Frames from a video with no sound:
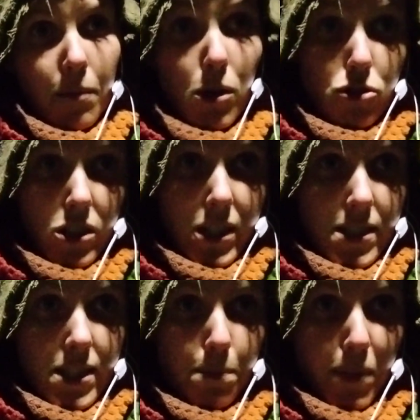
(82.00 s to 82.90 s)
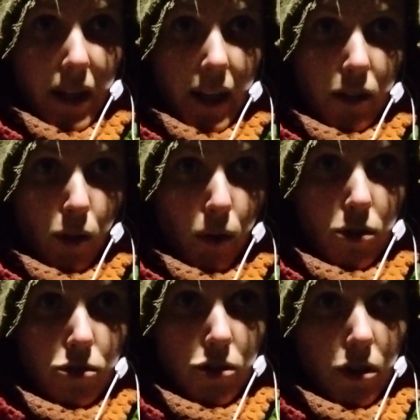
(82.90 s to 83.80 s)
mostly sleeping
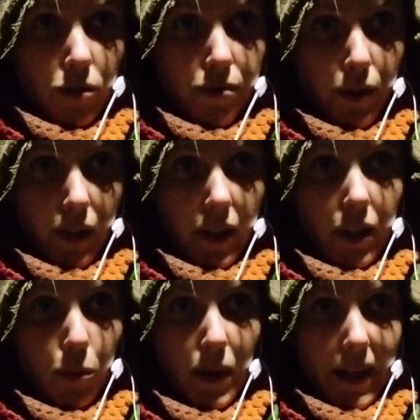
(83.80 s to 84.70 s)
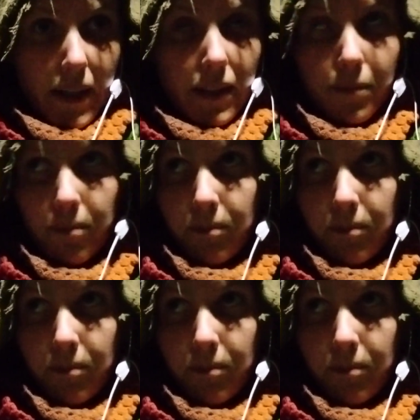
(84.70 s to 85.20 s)
indoors for another week.